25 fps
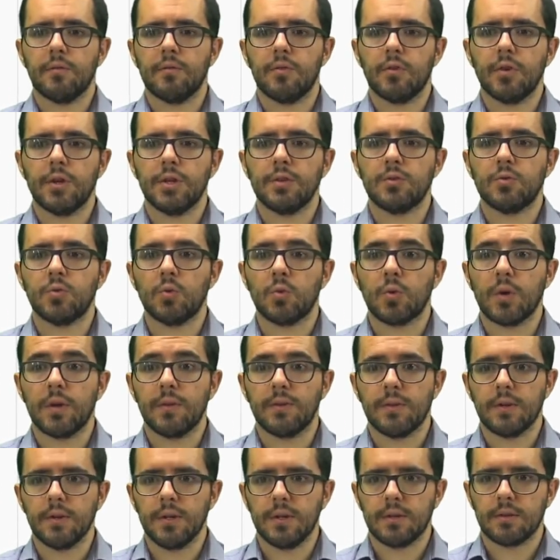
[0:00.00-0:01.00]
for it to
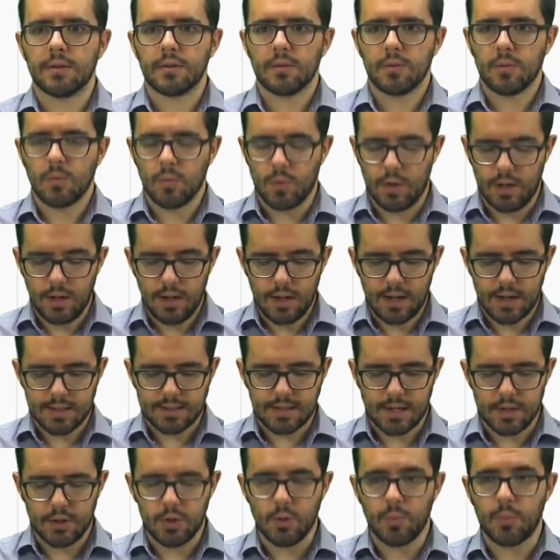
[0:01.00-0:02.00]
render it? Well,
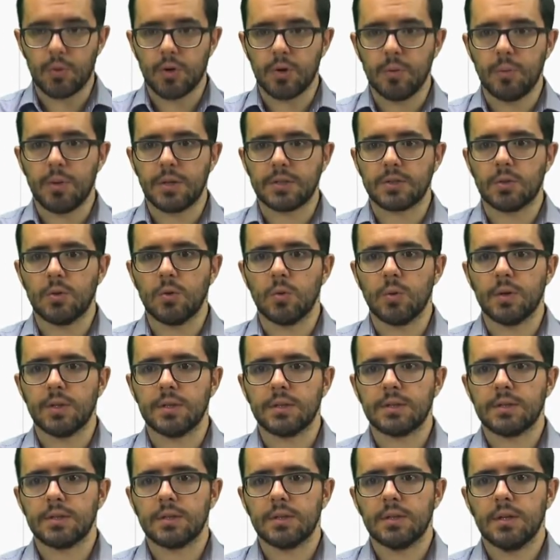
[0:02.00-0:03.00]
as a new prop, as
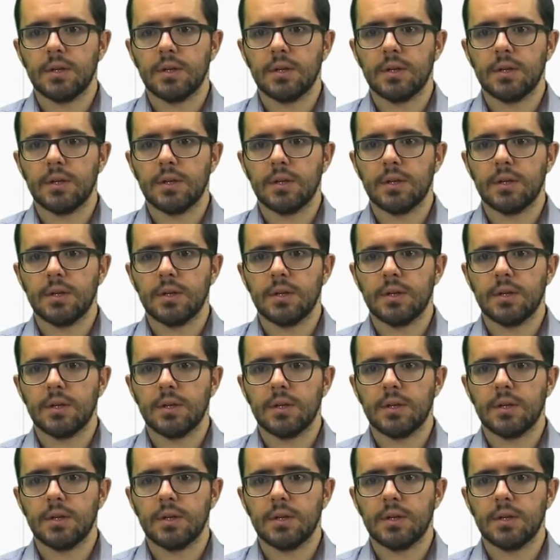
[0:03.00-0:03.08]
always.